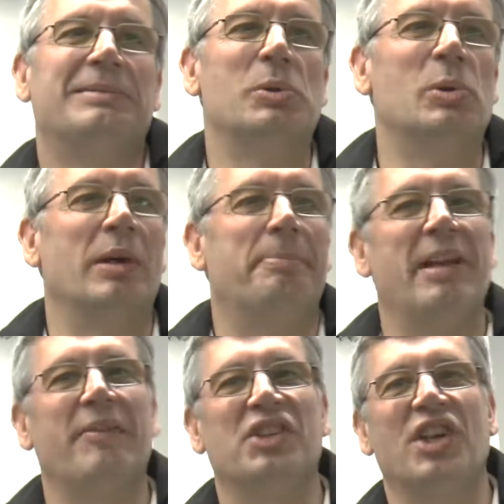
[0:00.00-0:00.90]
Ooh, a
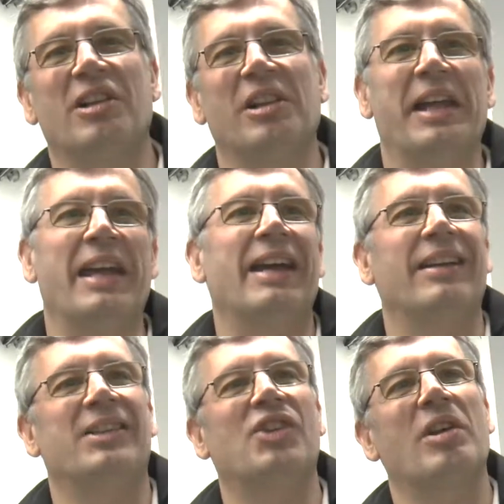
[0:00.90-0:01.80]
bit of a juggler here.
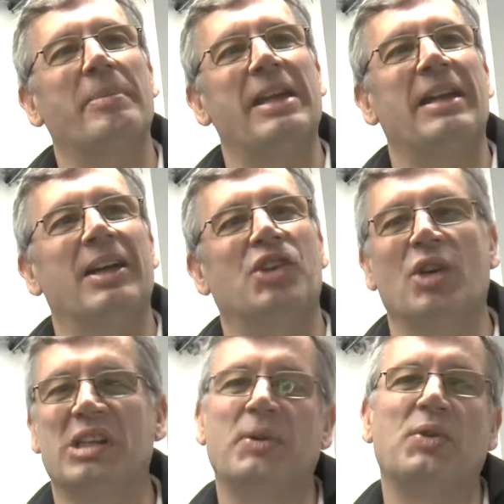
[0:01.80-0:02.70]
It's got to be a
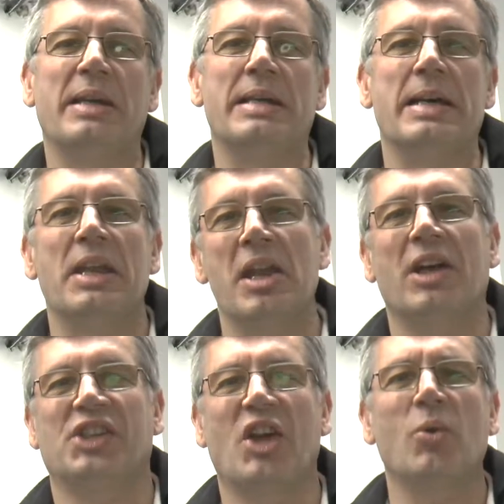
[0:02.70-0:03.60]
choice between a
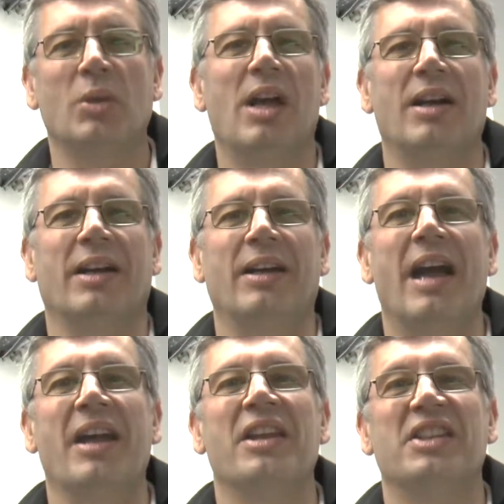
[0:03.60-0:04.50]
nice cold lager
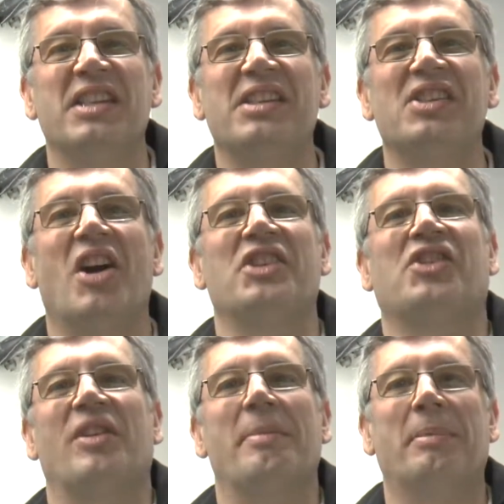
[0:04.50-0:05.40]
and a decent
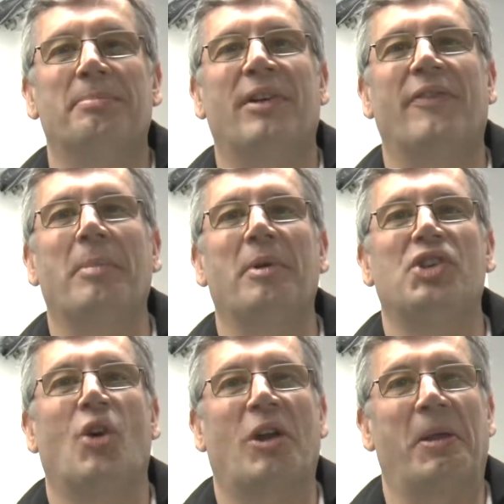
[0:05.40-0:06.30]
ice cream, preferably
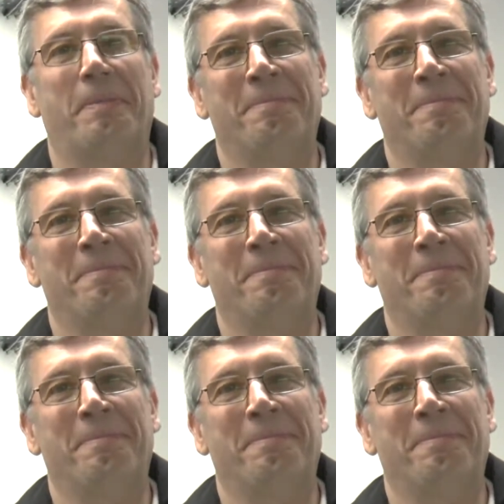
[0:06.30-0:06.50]
chocolate.